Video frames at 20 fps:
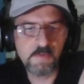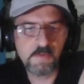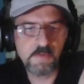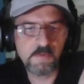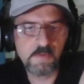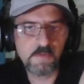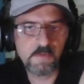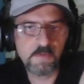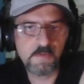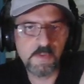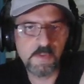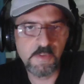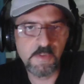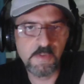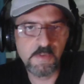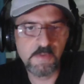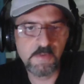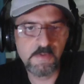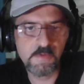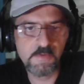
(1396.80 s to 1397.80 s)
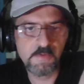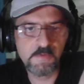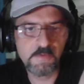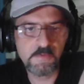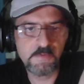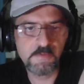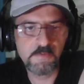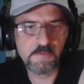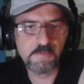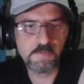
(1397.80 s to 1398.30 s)

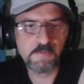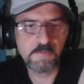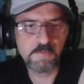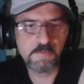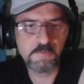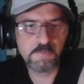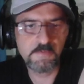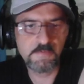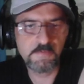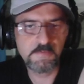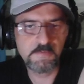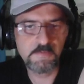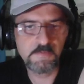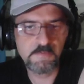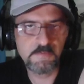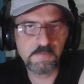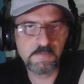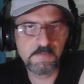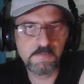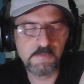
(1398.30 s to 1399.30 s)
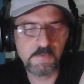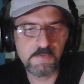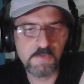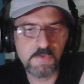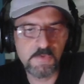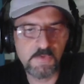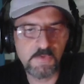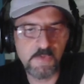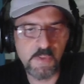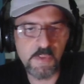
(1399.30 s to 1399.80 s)
Okay, so
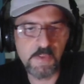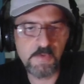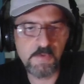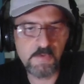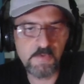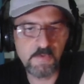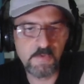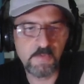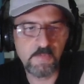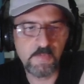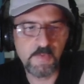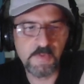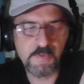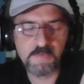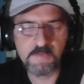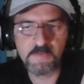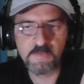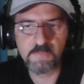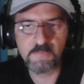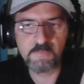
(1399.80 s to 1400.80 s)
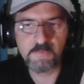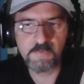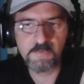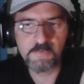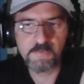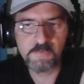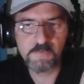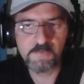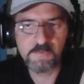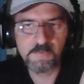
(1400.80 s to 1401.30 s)
should I Neuromancy for
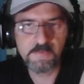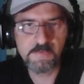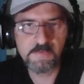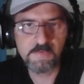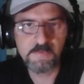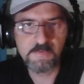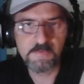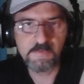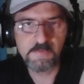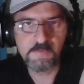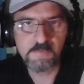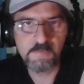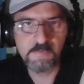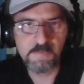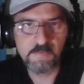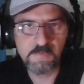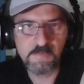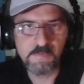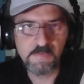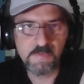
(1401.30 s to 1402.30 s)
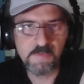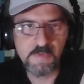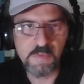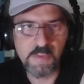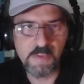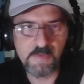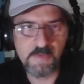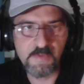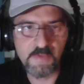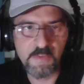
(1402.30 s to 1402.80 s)

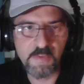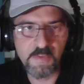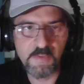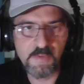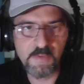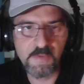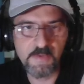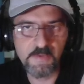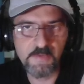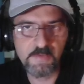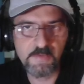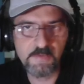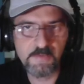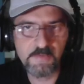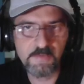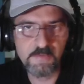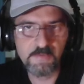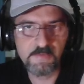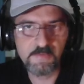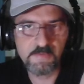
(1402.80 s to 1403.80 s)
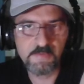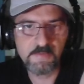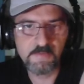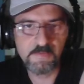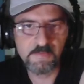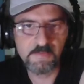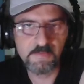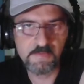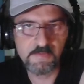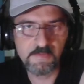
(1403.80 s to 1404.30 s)
Kane here?
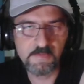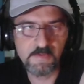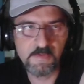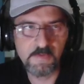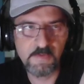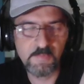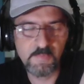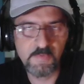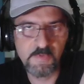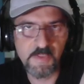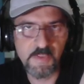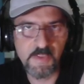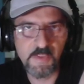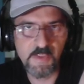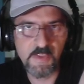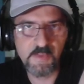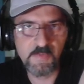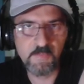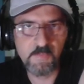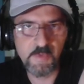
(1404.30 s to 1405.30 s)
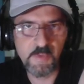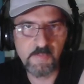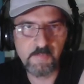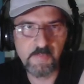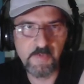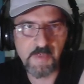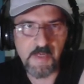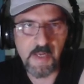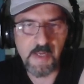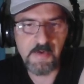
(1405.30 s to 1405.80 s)
Or play Heatwave,
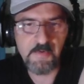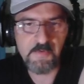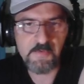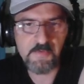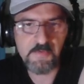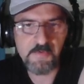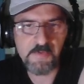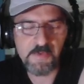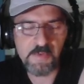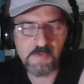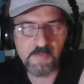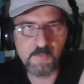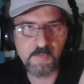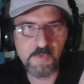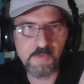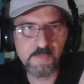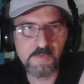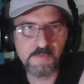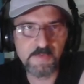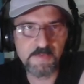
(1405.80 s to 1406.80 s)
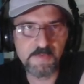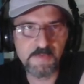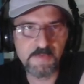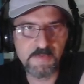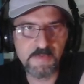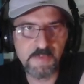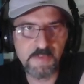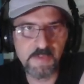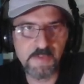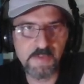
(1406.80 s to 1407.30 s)
but I don't think we will
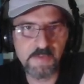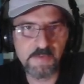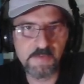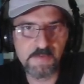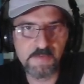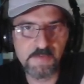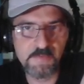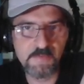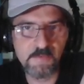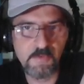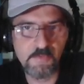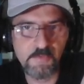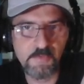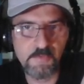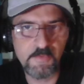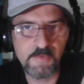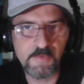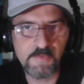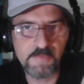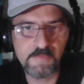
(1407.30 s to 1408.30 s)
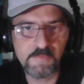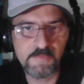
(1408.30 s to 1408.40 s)
see a tall unit.